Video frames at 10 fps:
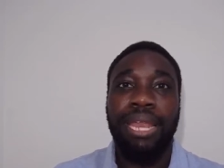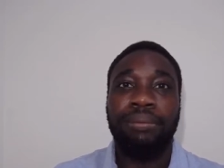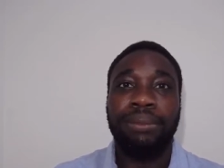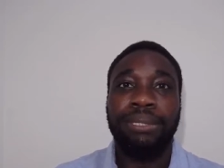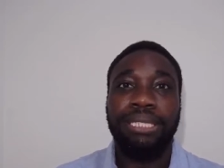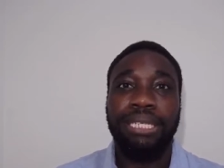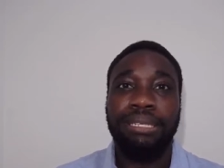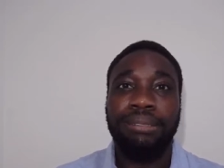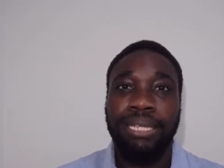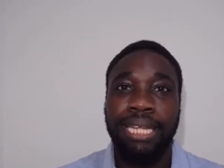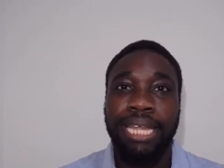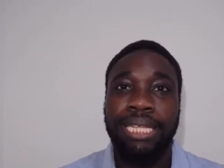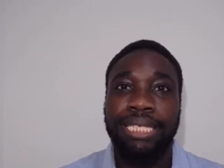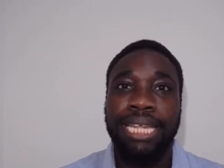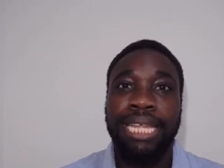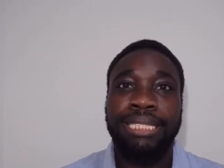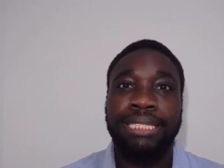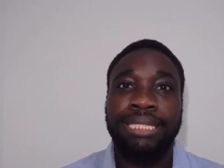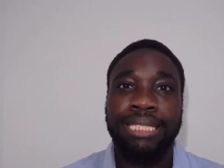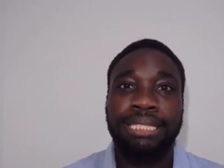And it was, he's like, it's,
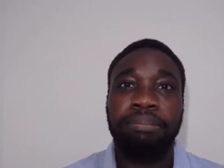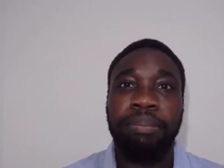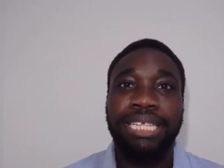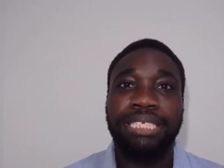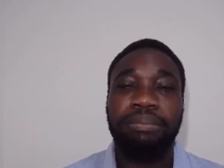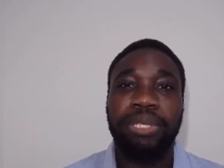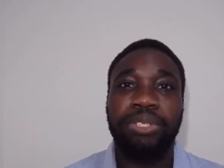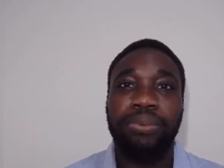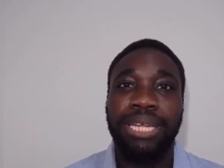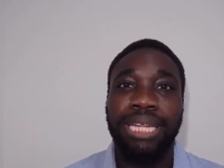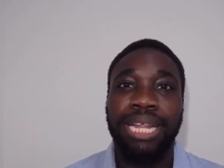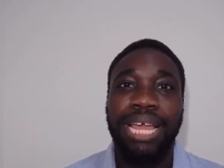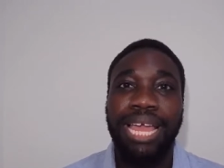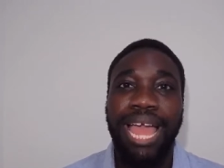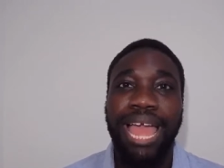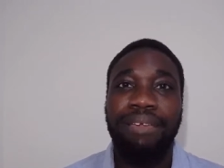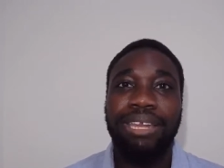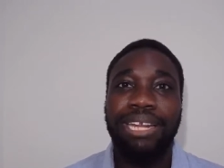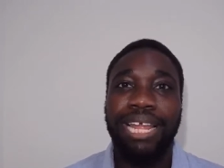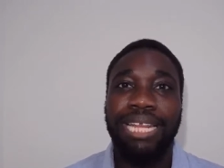it's the space between
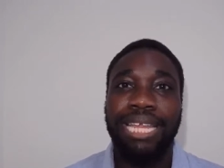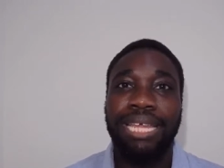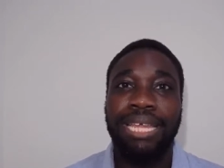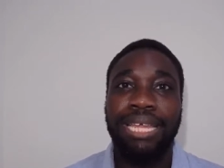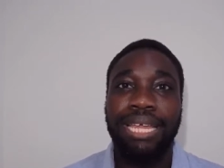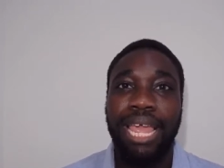having an idea